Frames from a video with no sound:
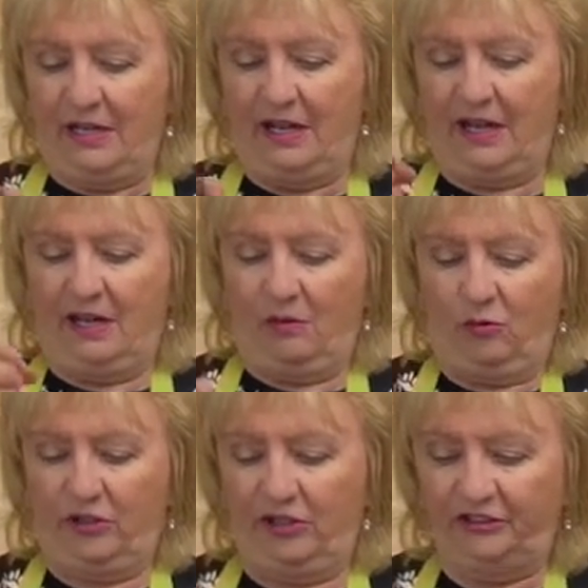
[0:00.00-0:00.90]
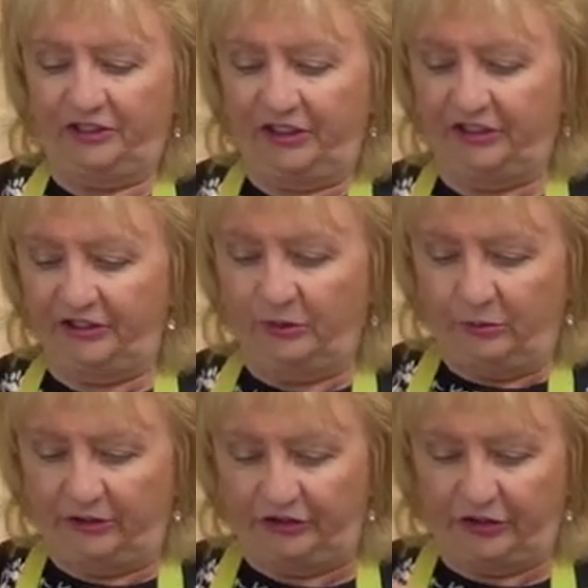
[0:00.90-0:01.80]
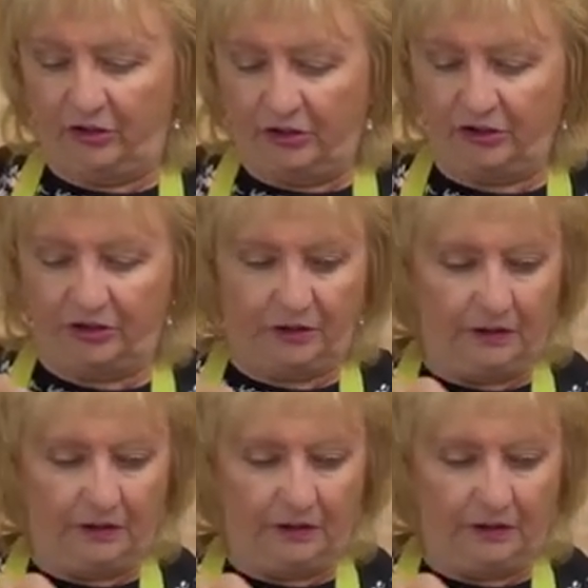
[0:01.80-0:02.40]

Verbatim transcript: and we'll just season with salt,